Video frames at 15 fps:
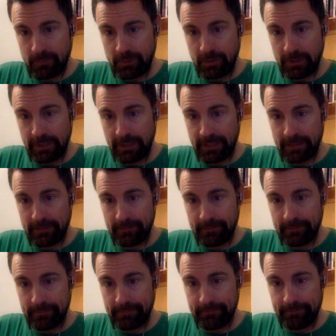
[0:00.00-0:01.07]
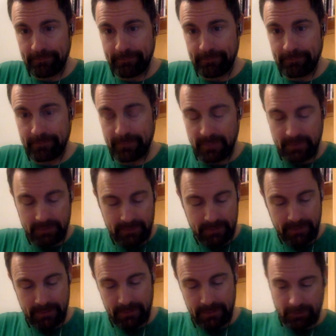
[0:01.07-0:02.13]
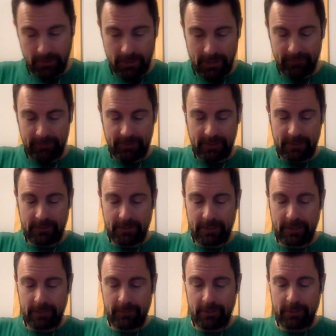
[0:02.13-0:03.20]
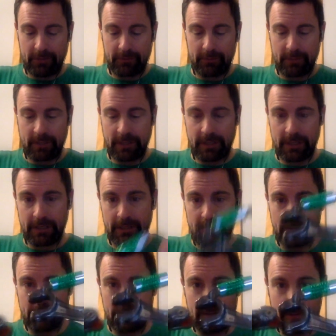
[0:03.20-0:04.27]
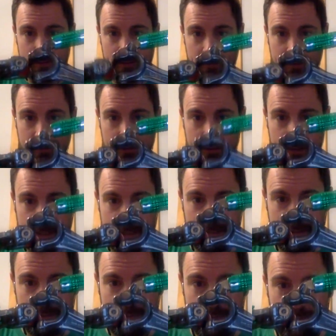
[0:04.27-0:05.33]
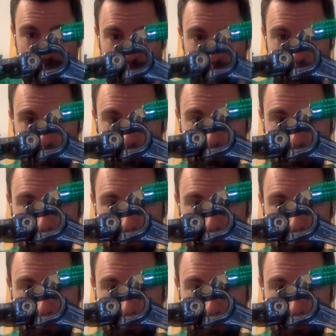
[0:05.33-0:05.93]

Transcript: Linkit to offset your carabiners by 90 degrees, of course.